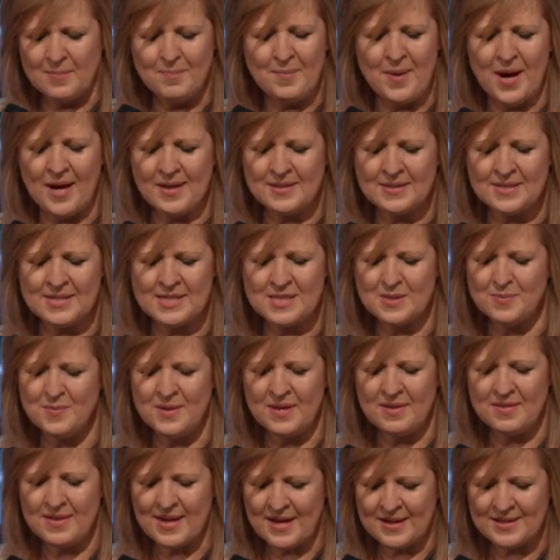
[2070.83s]
Martin
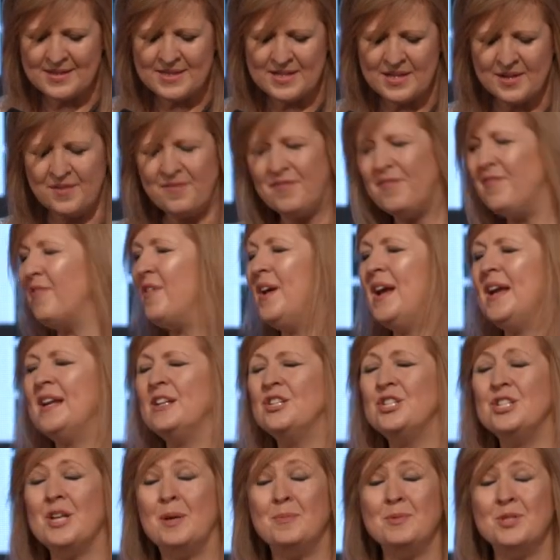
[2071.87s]
Smith, our dear
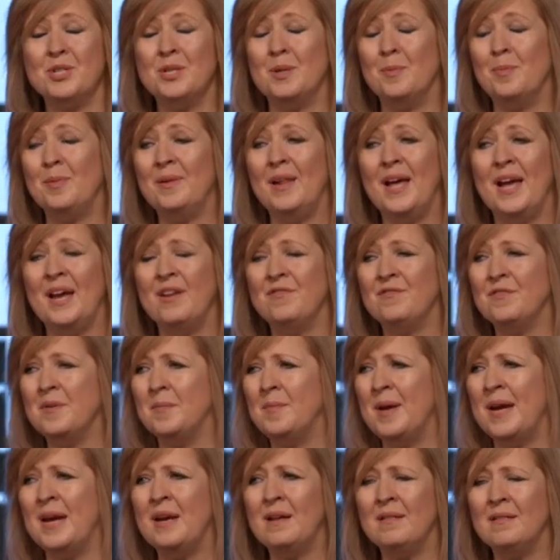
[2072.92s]
friend, jumped on a plane
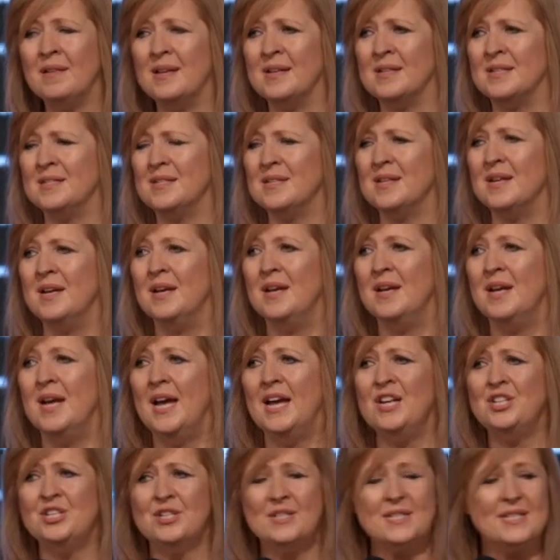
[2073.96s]
from England
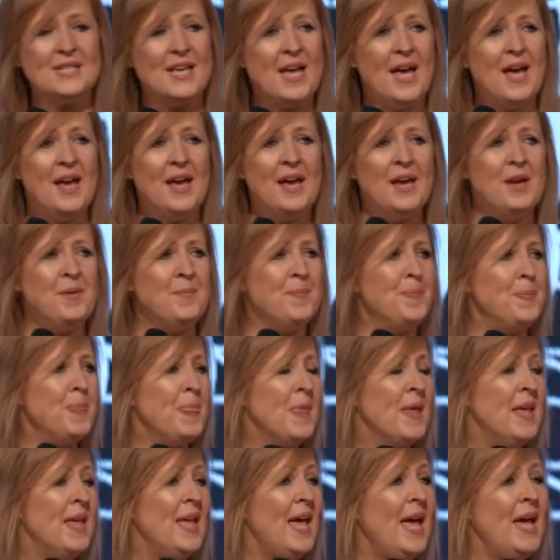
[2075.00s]
and just came
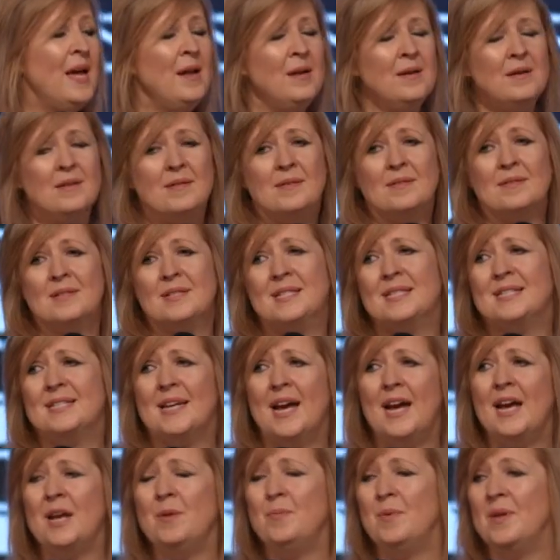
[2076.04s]
and
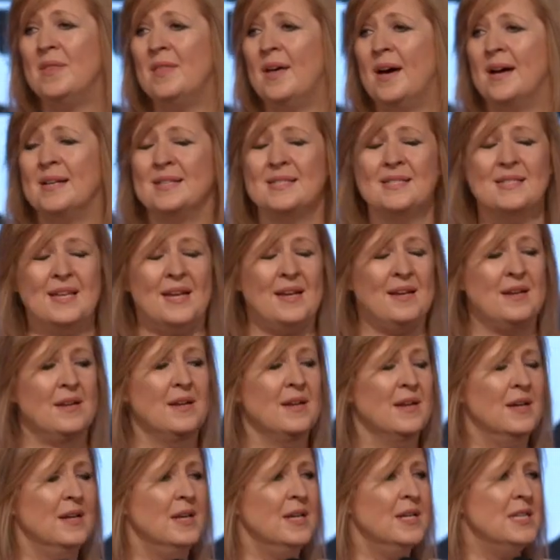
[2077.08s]
stayed with us and
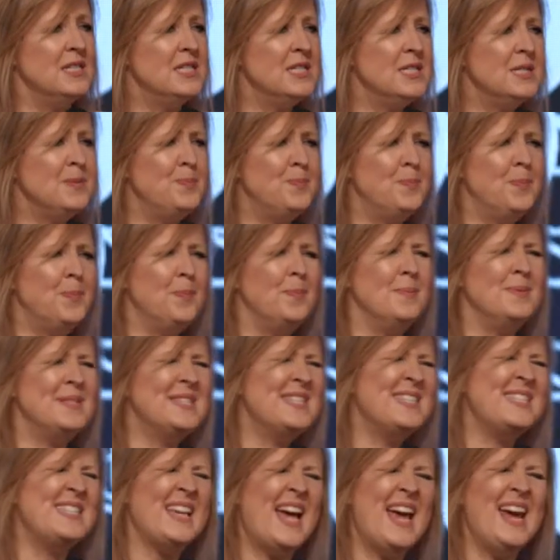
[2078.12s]

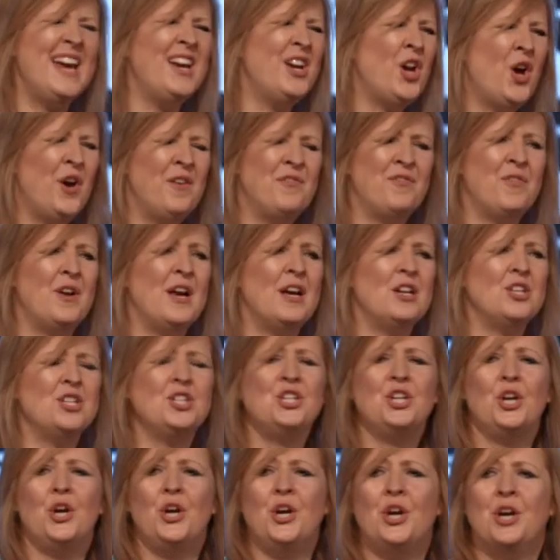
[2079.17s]
sang over our
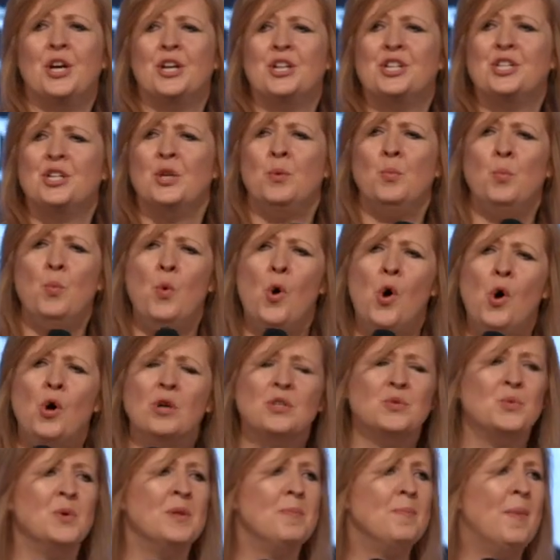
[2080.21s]
church and
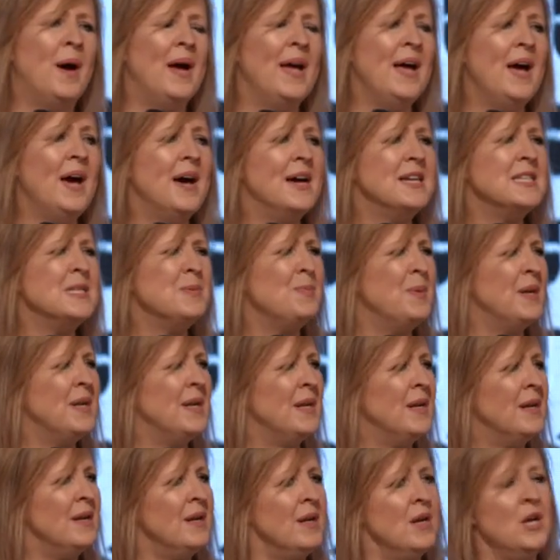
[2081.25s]
walked with my husband
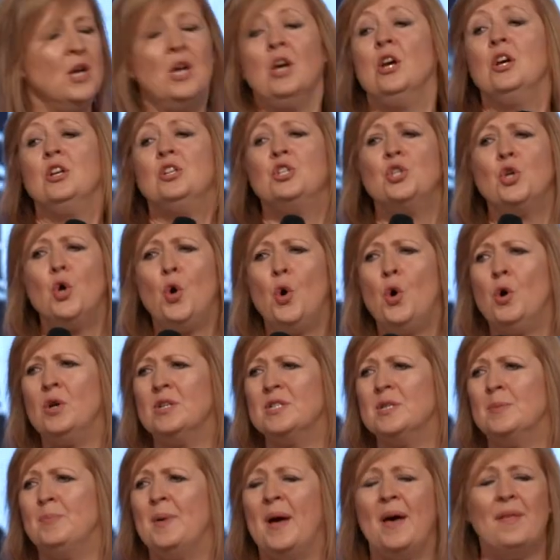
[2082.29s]
and
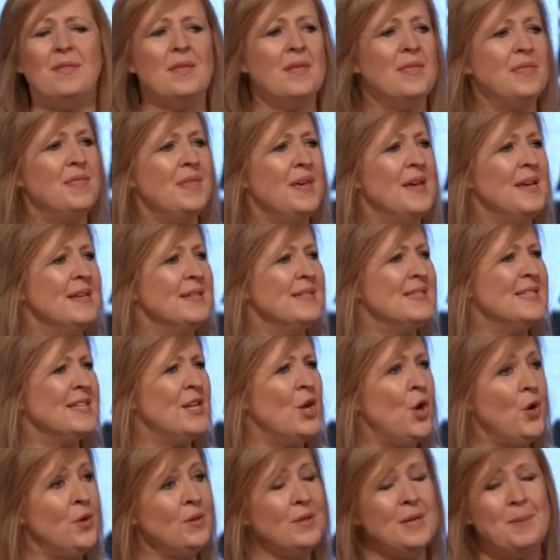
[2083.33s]
talked about the things that
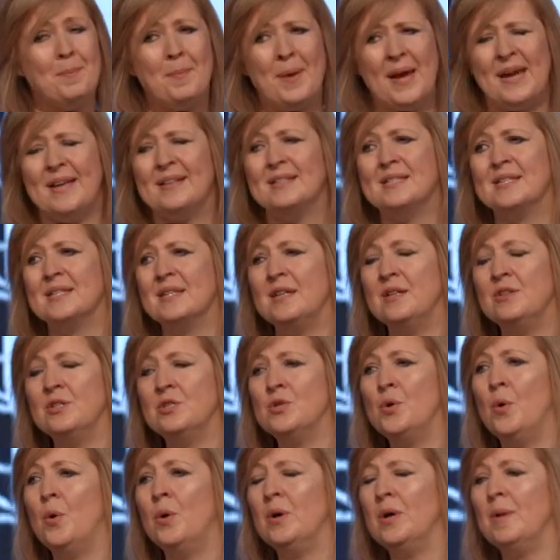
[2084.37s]
only mates can
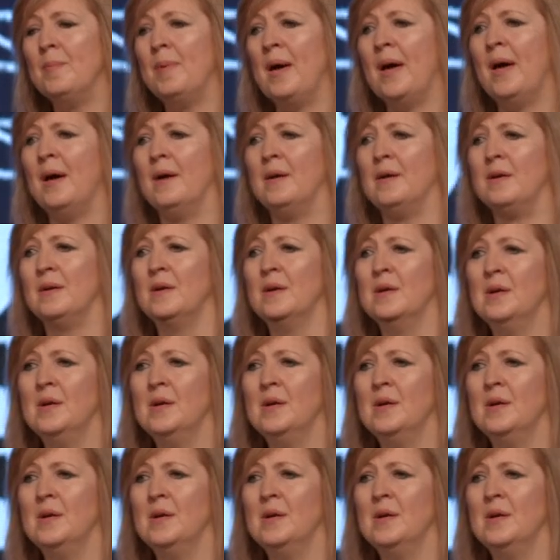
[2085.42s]
talk about